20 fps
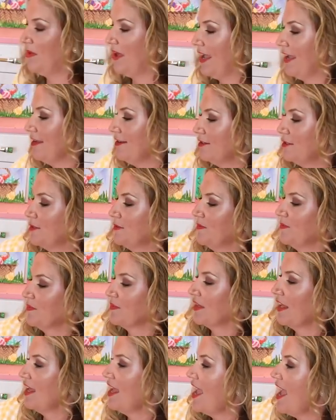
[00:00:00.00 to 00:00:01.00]
paint.
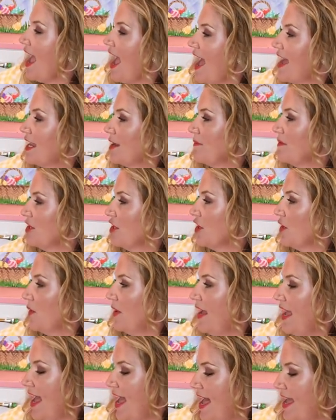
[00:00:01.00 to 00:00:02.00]
And I'm gonna go
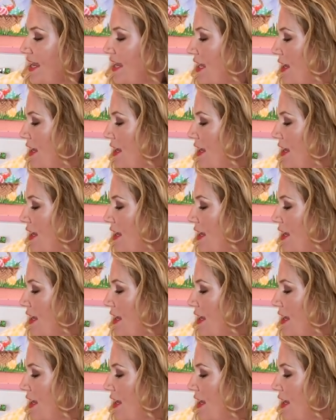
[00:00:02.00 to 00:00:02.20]
ahead